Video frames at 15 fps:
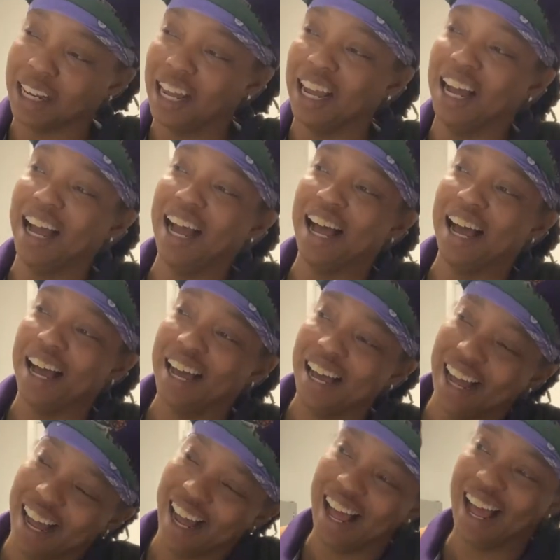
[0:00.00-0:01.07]

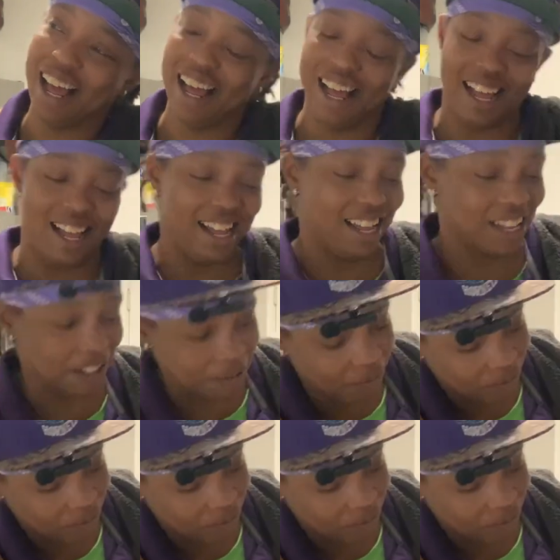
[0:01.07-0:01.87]
aha, aha, aha.